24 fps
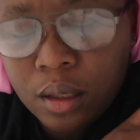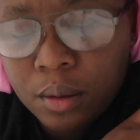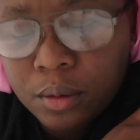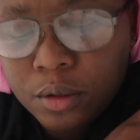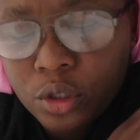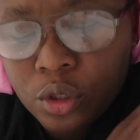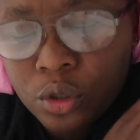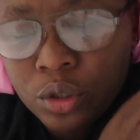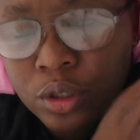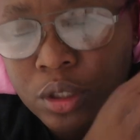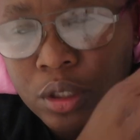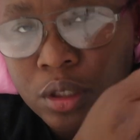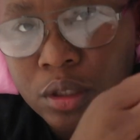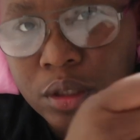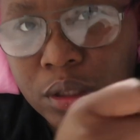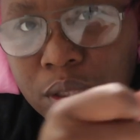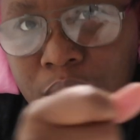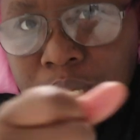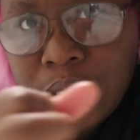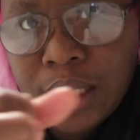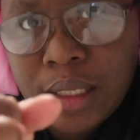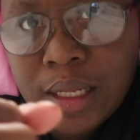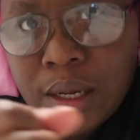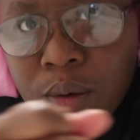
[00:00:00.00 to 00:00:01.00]
So the
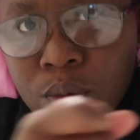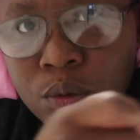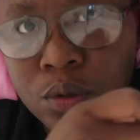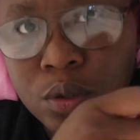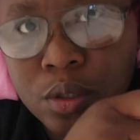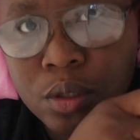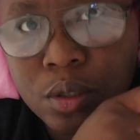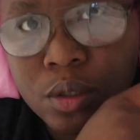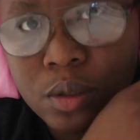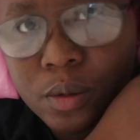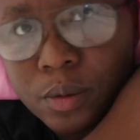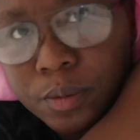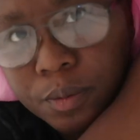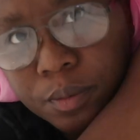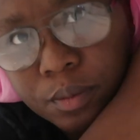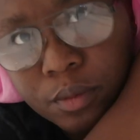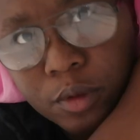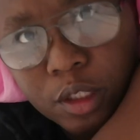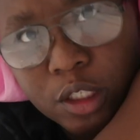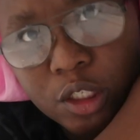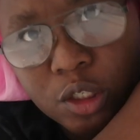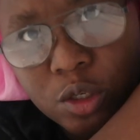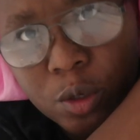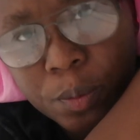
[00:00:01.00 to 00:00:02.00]
thing that was
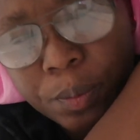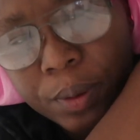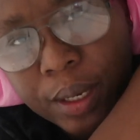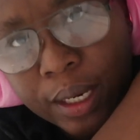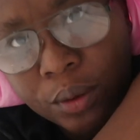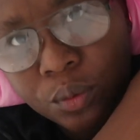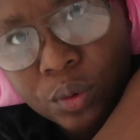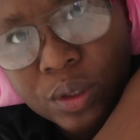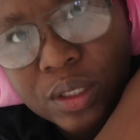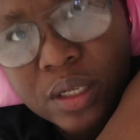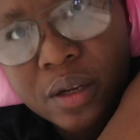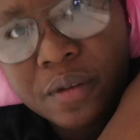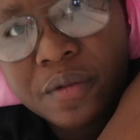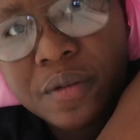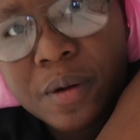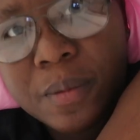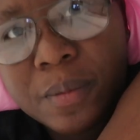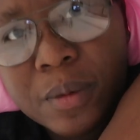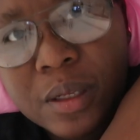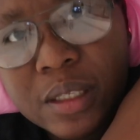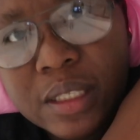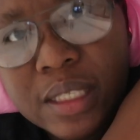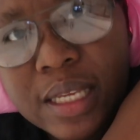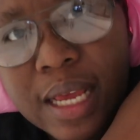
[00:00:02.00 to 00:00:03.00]
supplying water
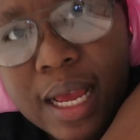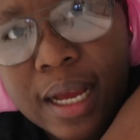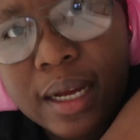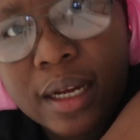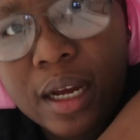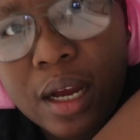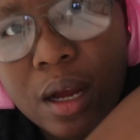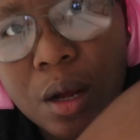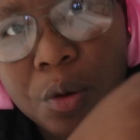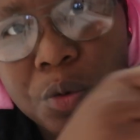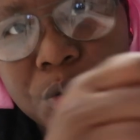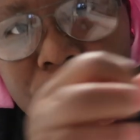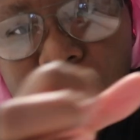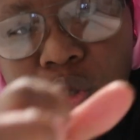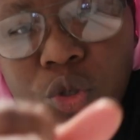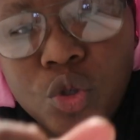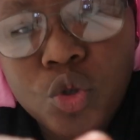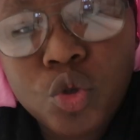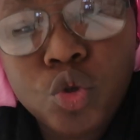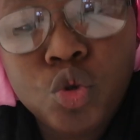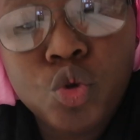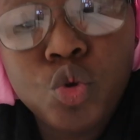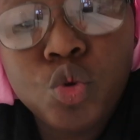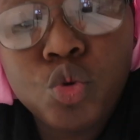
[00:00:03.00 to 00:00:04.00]
from the tanker was
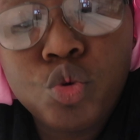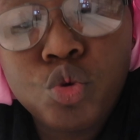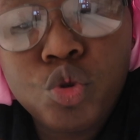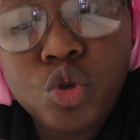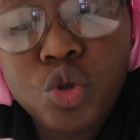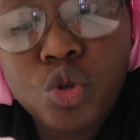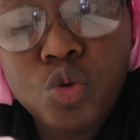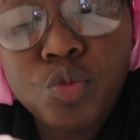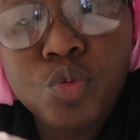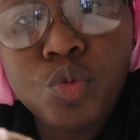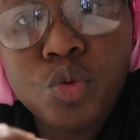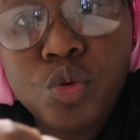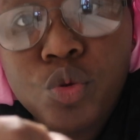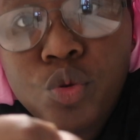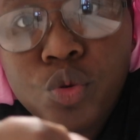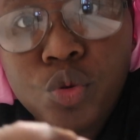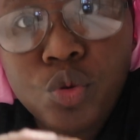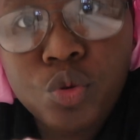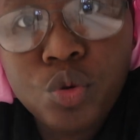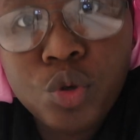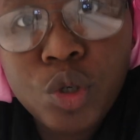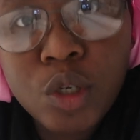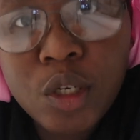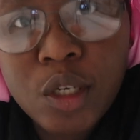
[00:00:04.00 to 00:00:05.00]
too small.
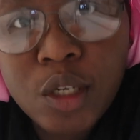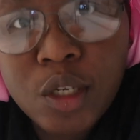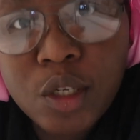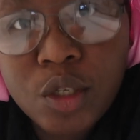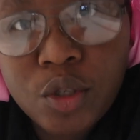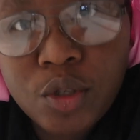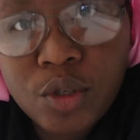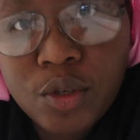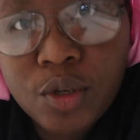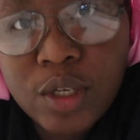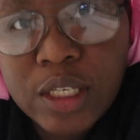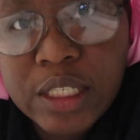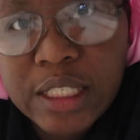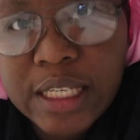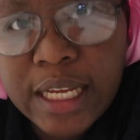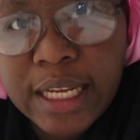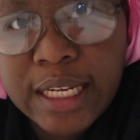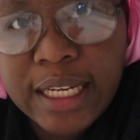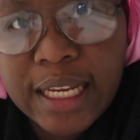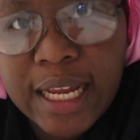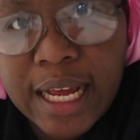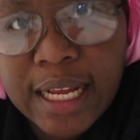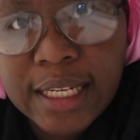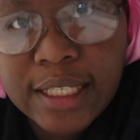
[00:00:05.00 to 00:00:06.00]
So he said
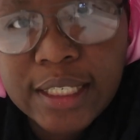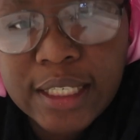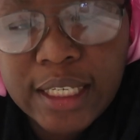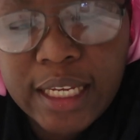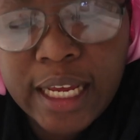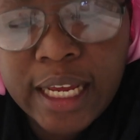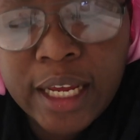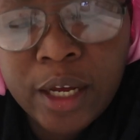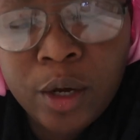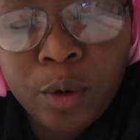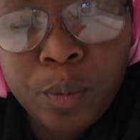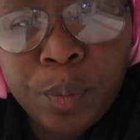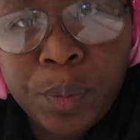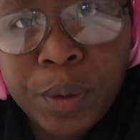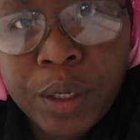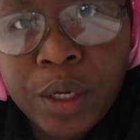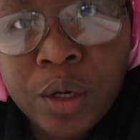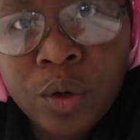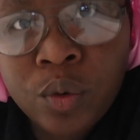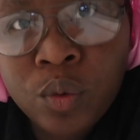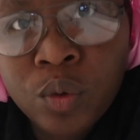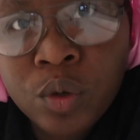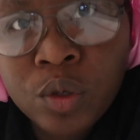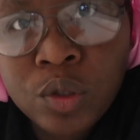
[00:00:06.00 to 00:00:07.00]
he had to get a
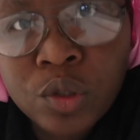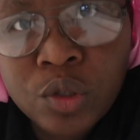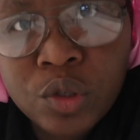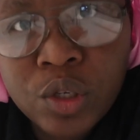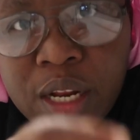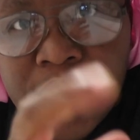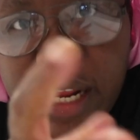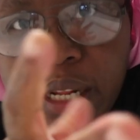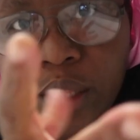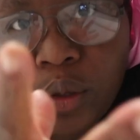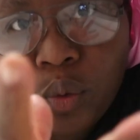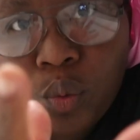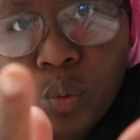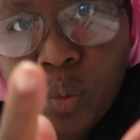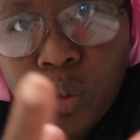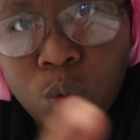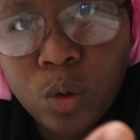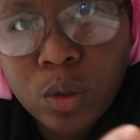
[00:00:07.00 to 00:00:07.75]
bigger one so that the